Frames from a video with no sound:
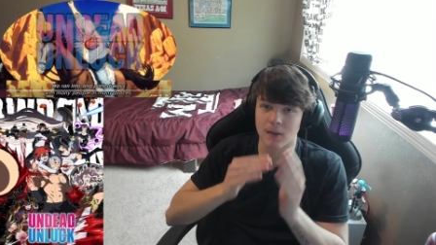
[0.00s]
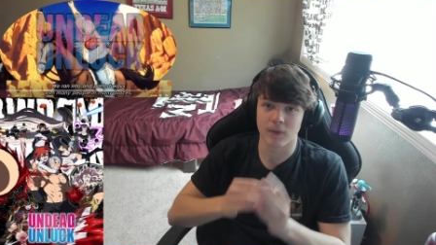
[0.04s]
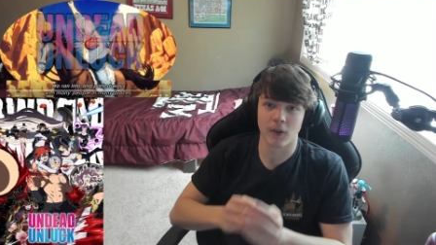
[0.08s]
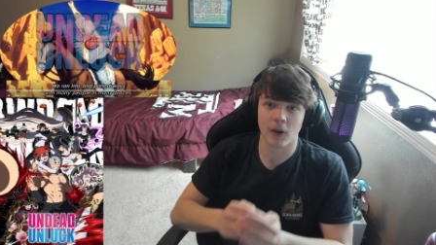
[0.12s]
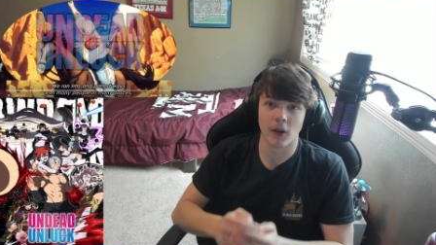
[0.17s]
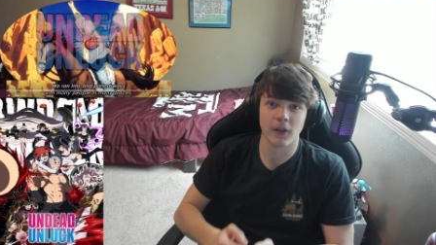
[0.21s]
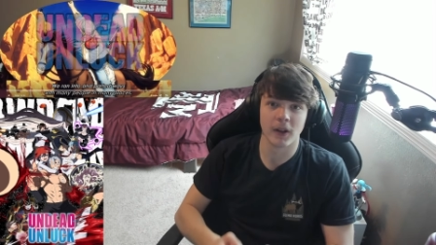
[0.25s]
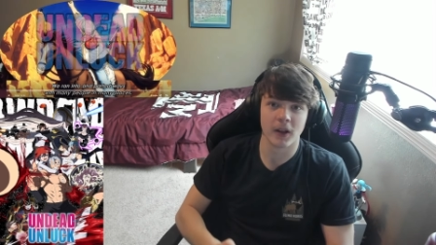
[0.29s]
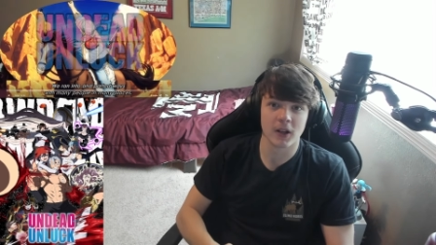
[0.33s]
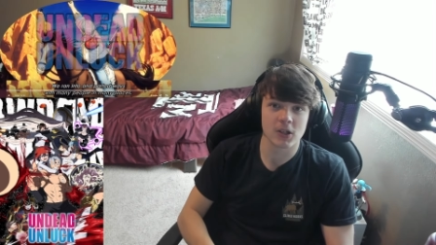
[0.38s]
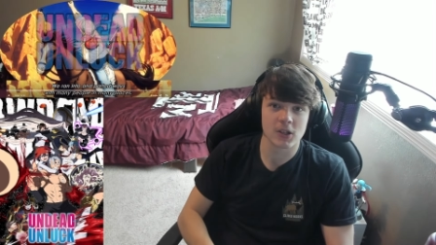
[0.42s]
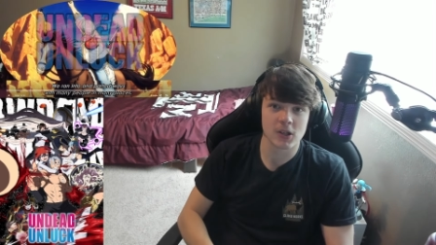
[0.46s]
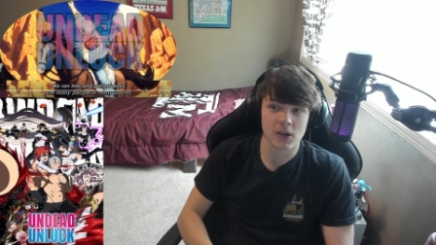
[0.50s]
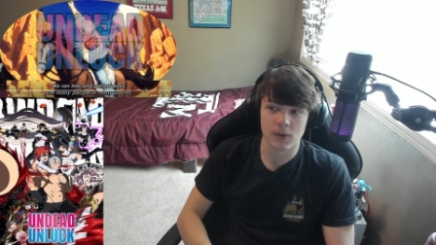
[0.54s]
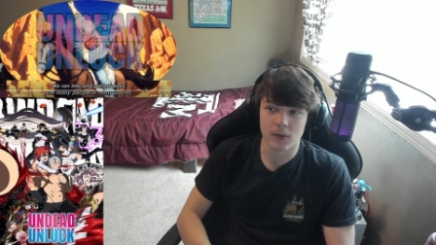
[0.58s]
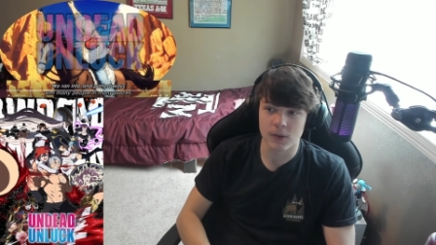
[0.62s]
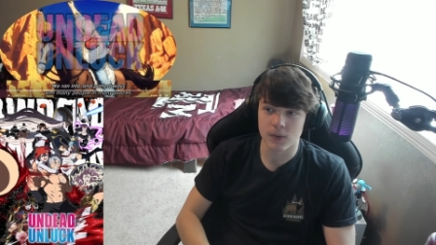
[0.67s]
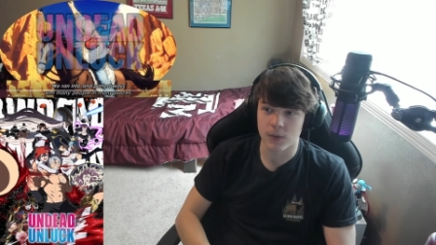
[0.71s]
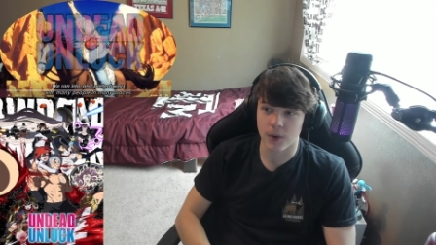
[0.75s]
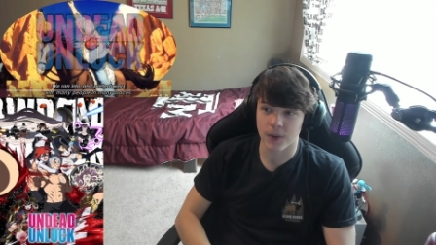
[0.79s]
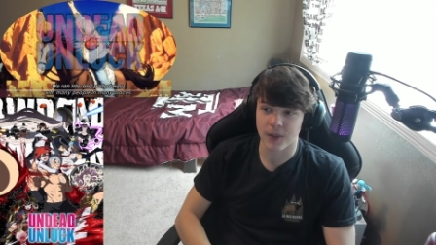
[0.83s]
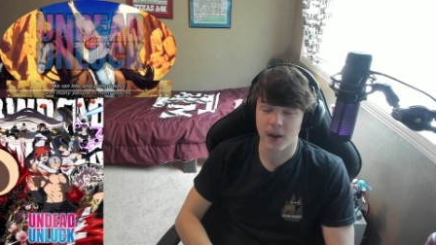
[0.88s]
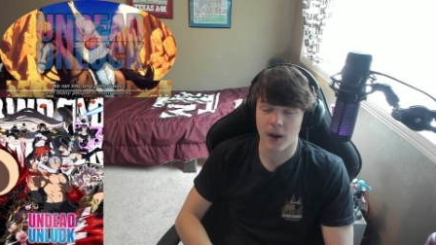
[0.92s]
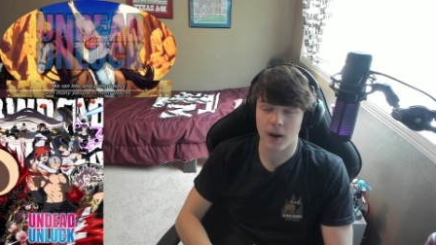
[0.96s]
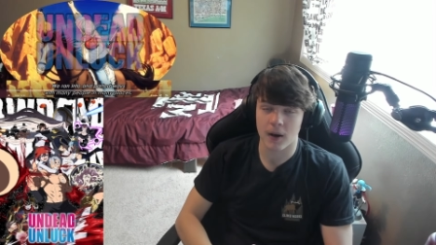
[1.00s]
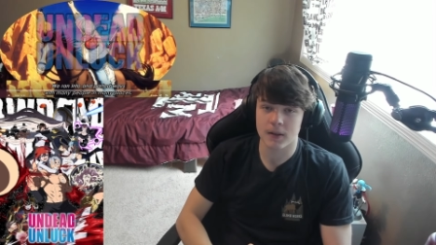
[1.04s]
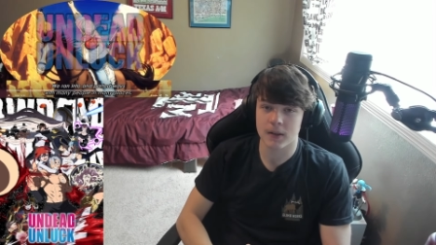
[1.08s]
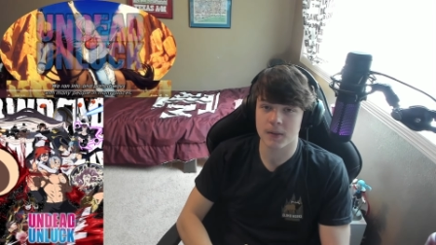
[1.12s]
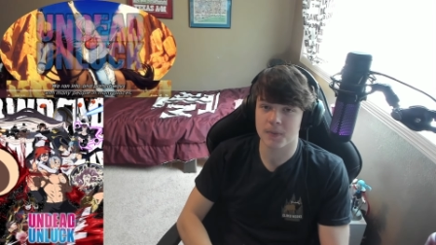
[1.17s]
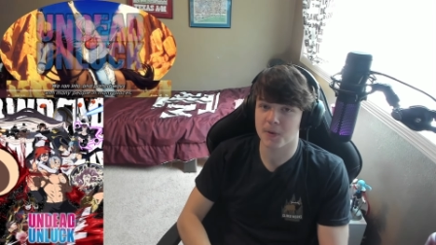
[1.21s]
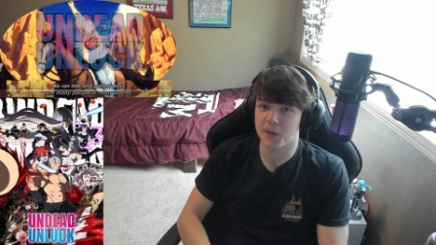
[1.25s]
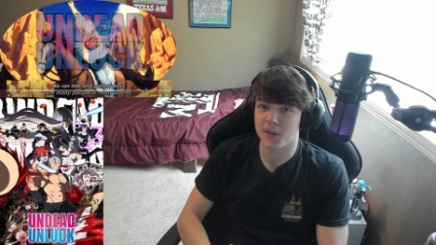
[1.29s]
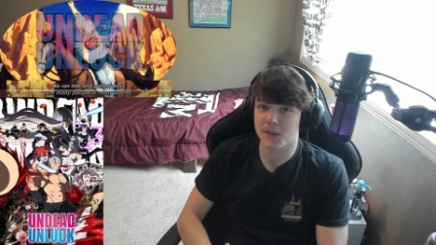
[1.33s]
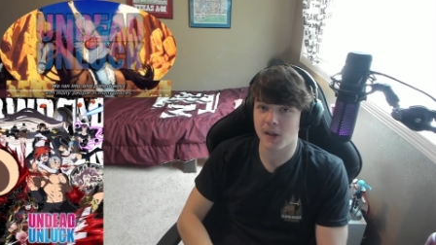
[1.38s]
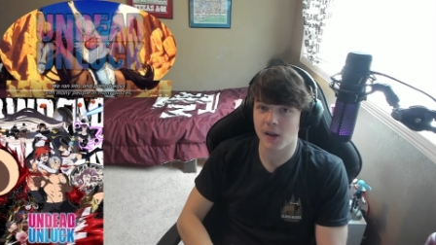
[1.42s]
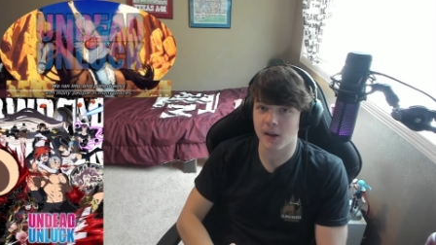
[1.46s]
felt like she was
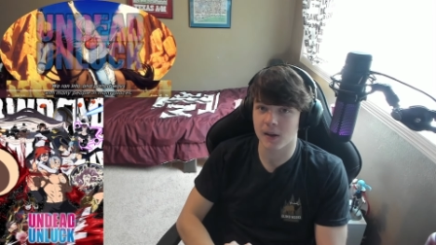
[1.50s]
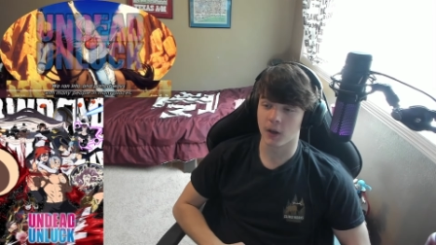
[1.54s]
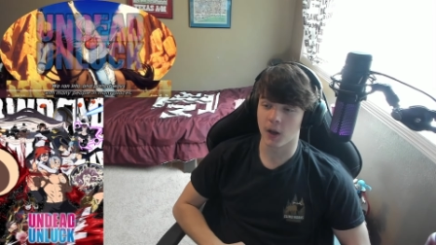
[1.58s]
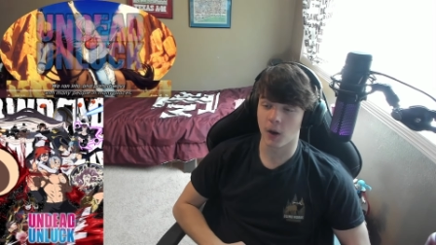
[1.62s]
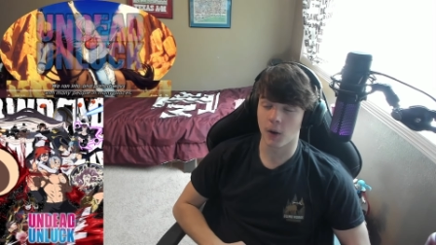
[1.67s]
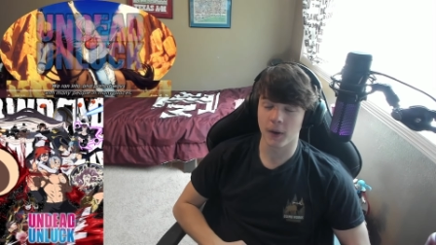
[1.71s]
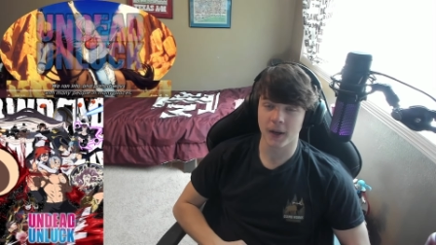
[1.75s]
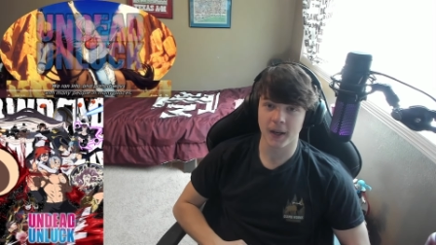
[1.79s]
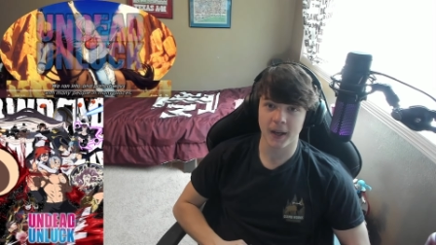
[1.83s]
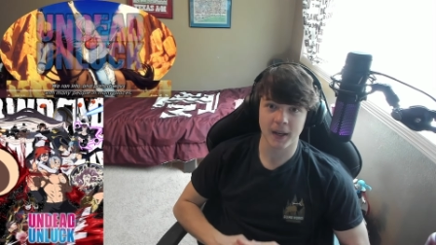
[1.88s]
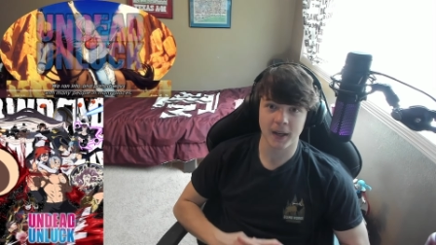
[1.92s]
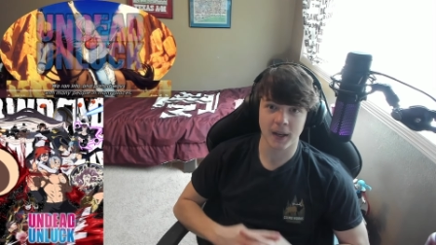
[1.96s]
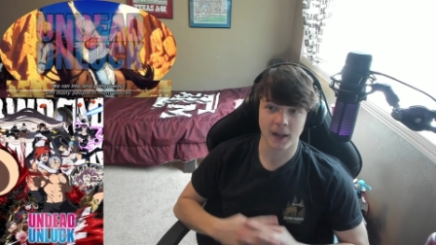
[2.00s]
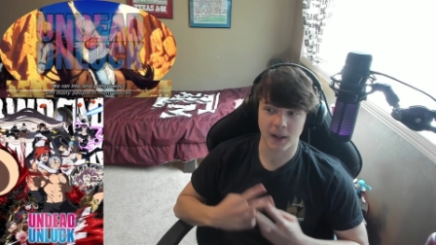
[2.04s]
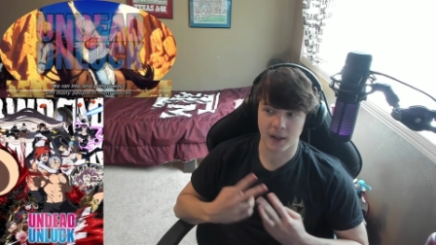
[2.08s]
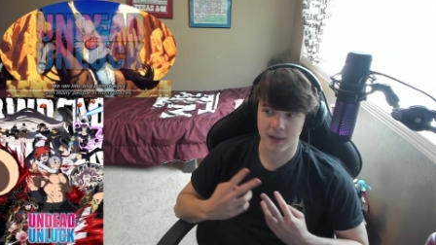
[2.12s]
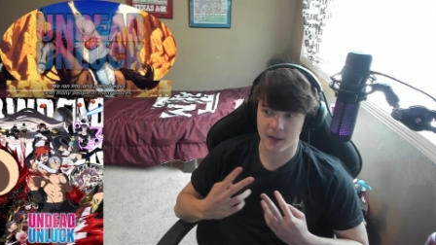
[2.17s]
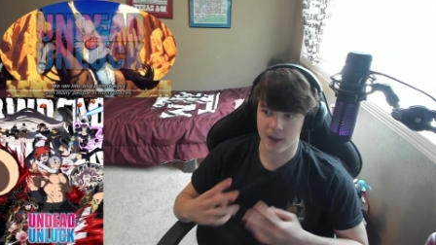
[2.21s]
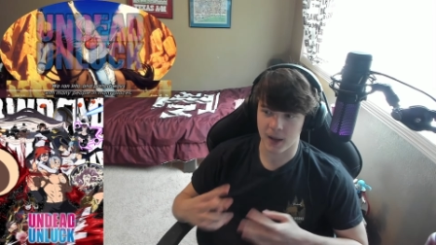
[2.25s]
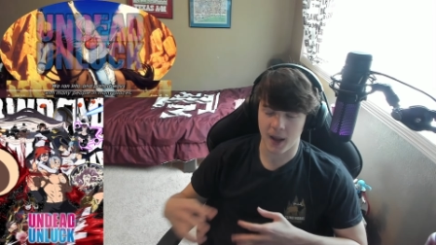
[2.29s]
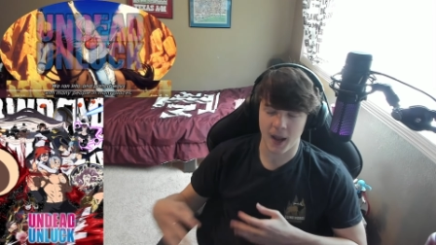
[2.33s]
1,000% going in and like